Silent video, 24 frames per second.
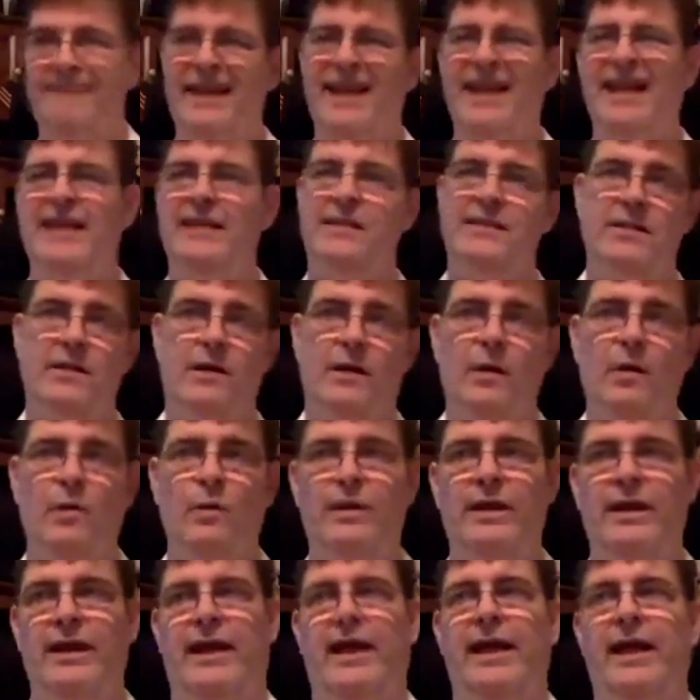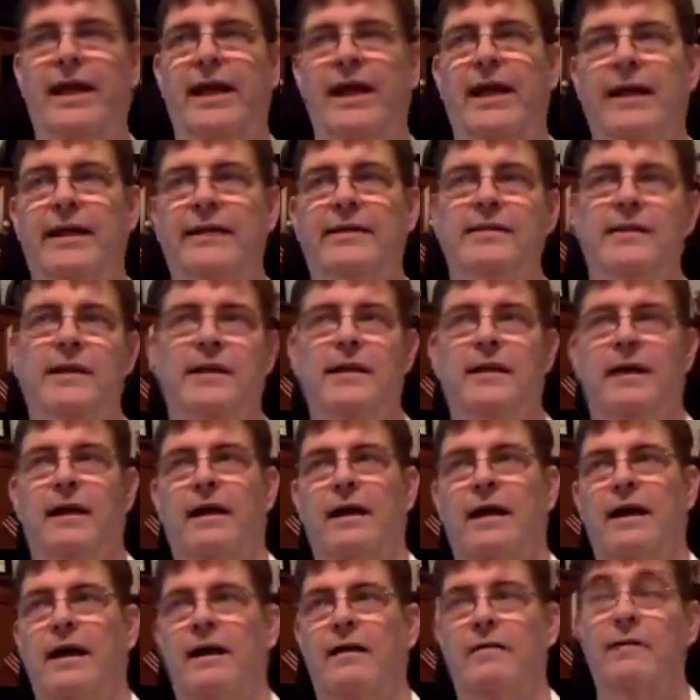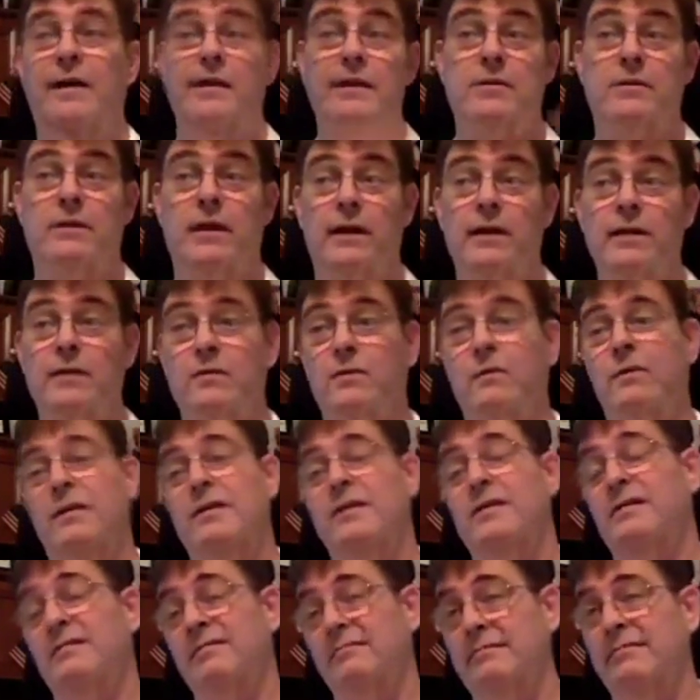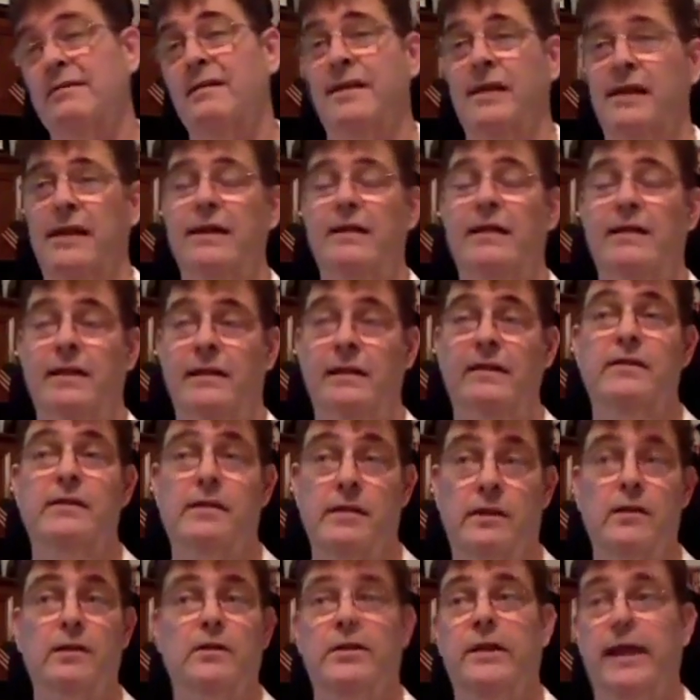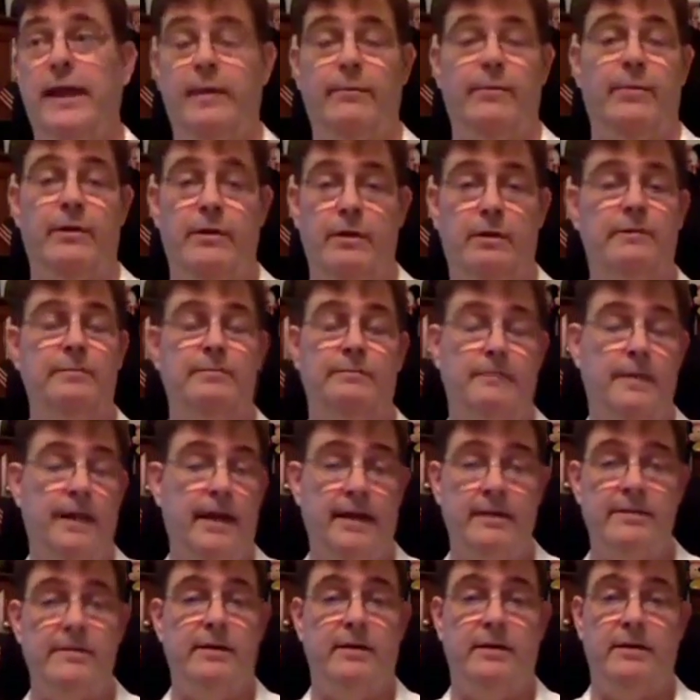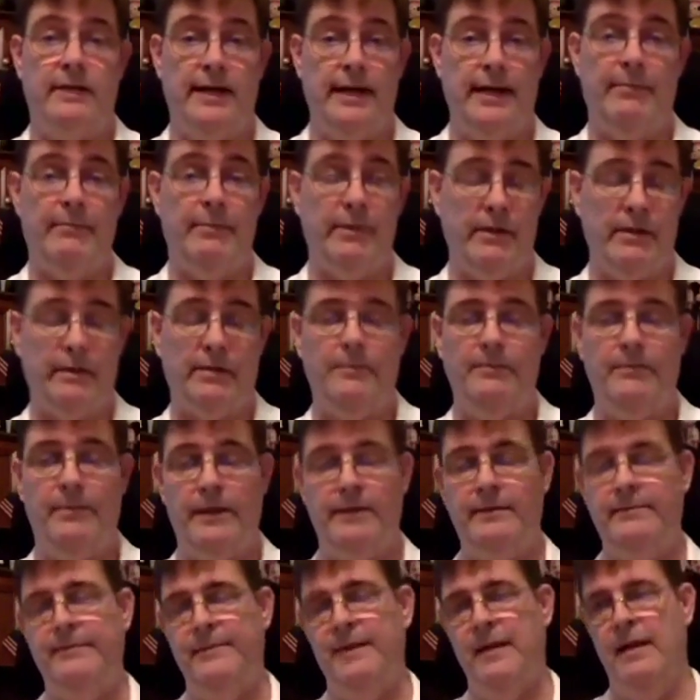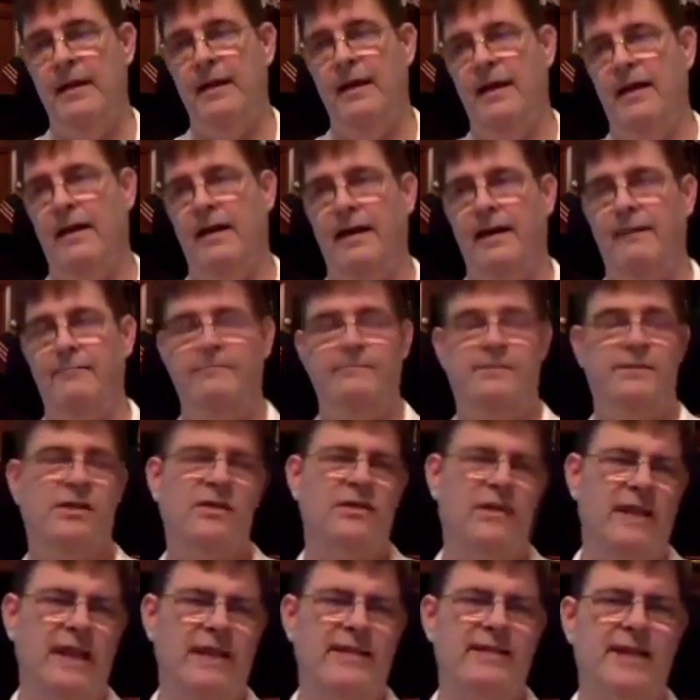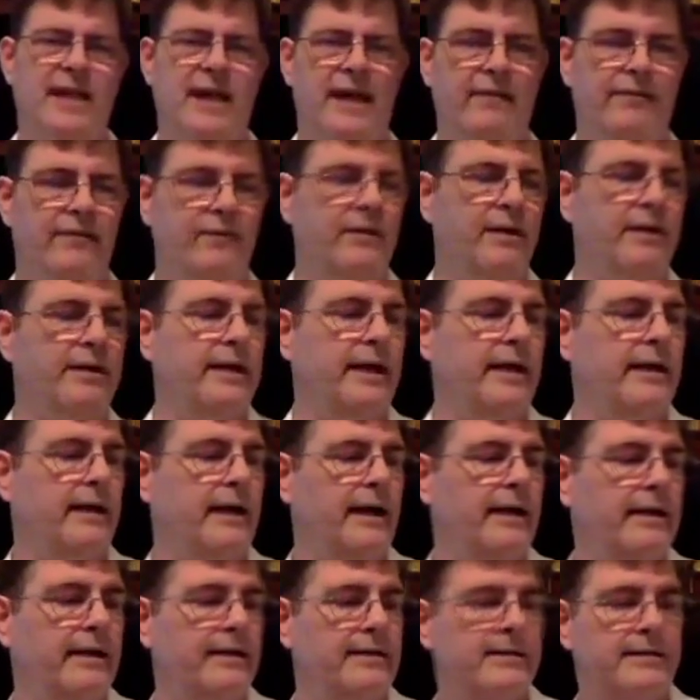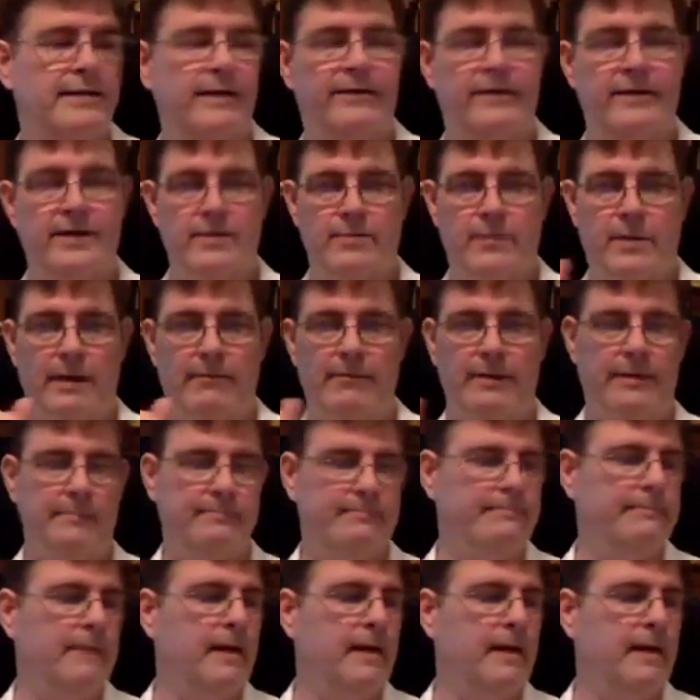it's okay. Restaurantosaurus, it's a good hamburger. It's a good hamburger. But so that's kind of a rundown. I think Stephanie's probably